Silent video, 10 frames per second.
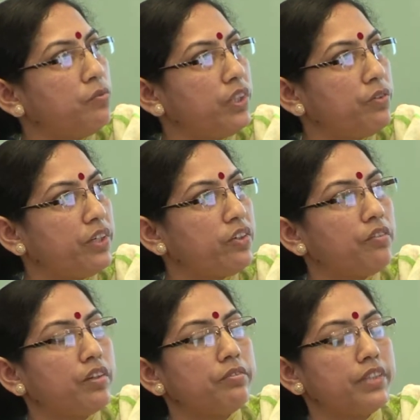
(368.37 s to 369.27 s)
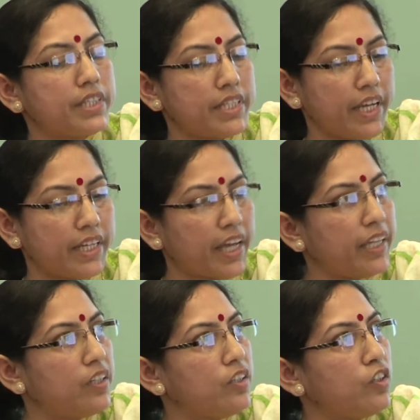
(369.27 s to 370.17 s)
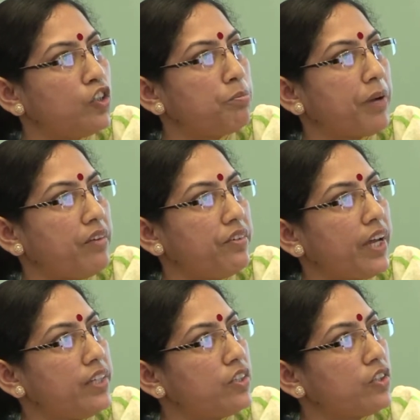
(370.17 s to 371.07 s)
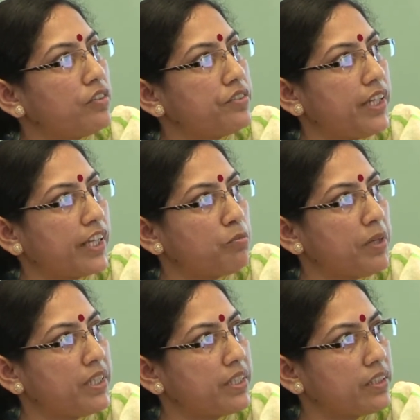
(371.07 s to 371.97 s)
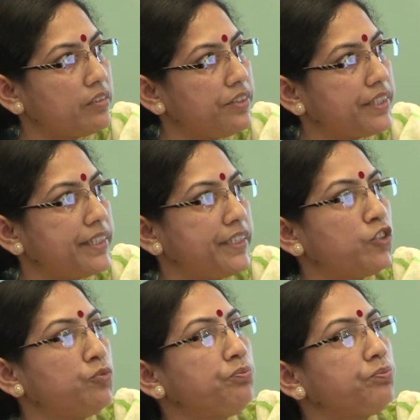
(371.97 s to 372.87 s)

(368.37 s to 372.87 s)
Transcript: With the withdrawal of the state and the privatization of select basic services,